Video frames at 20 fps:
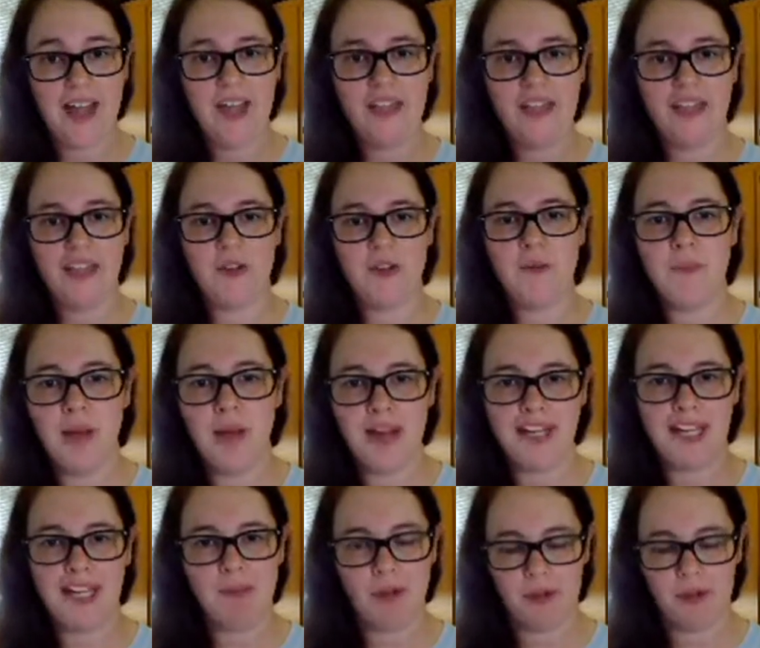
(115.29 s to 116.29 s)
that you might
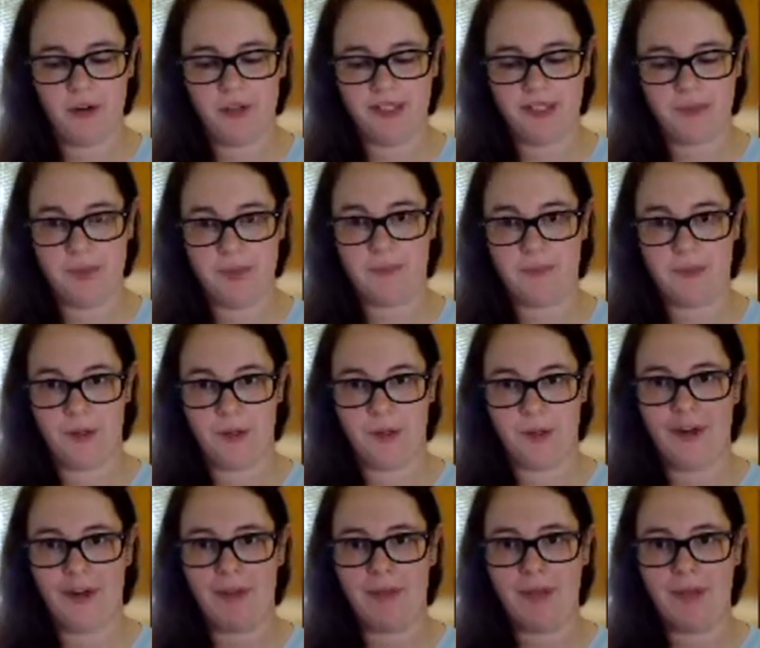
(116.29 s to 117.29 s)
come across when
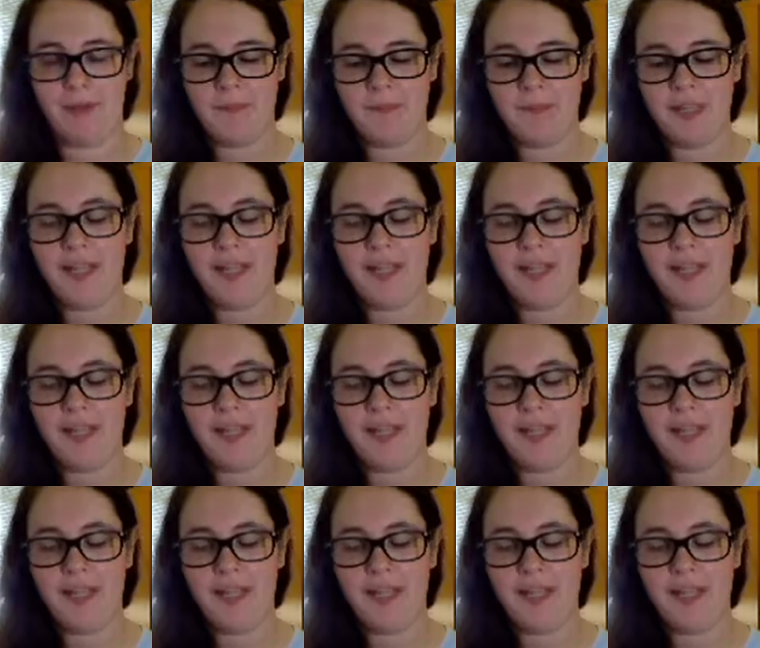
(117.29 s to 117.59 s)
programming.